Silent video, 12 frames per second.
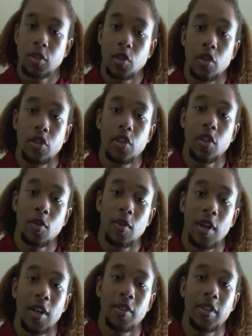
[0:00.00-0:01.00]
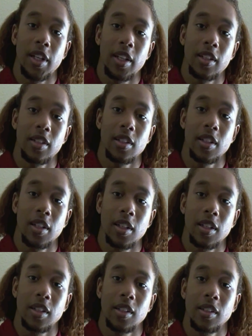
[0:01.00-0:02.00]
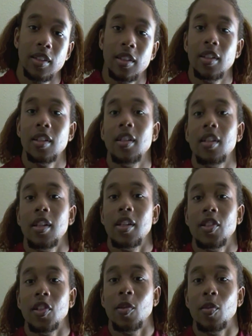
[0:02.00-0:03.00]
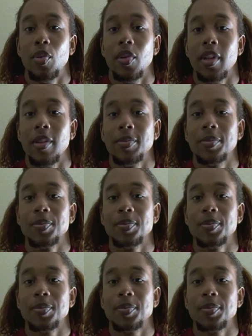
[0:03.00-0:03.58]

So the turnaround date is it's on point.